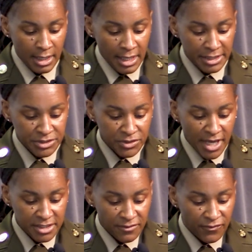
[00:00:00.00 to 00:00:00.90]
In
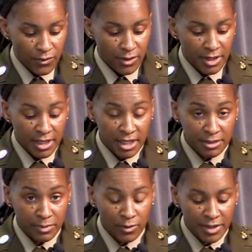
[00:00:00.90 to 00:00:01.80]
2004, he
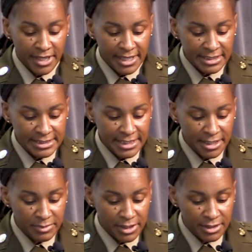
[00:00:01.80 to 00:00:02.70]
deployed as a
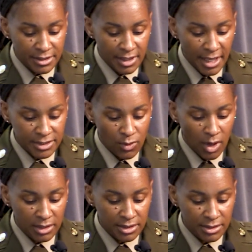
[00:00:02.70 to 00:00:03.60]
team leader and
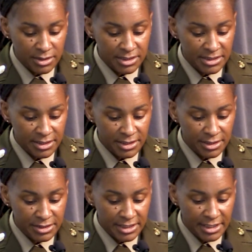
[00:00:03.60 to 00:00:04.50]
squad leader to
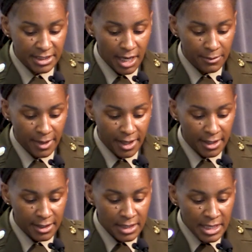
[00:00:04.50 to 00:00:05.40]
Sadr City, Iraq,
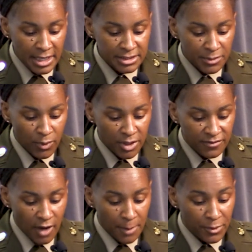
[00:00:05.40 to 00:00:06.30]
in support
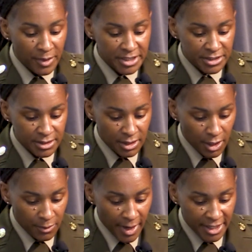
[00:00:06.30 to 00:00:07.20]
of Operation
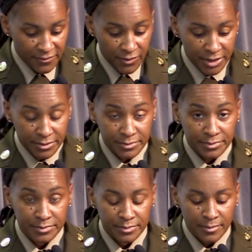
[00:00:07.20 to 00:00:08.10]
Iraqi Freedom.
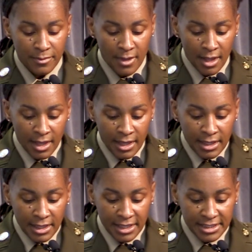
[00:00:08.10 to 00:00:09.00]

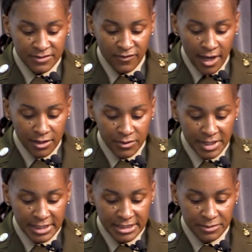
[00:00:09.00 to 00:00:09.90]
In his final
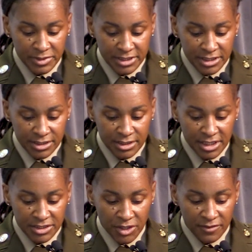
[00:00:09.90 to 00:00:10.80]
enlisted position,
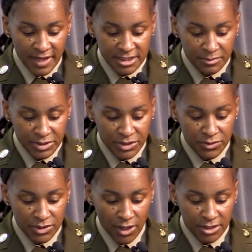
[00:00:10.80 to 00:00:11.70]
he served as a
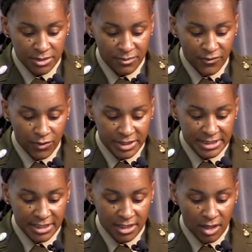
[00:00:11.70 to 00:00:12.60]
platoon sergeant before
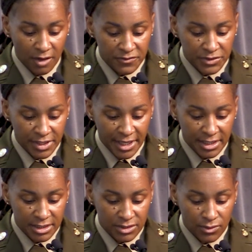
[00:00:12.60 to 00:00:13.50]
attending Officer
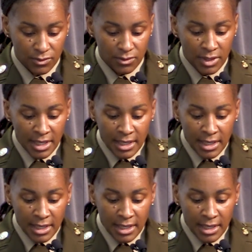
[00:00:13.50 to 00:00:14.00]
Candidate School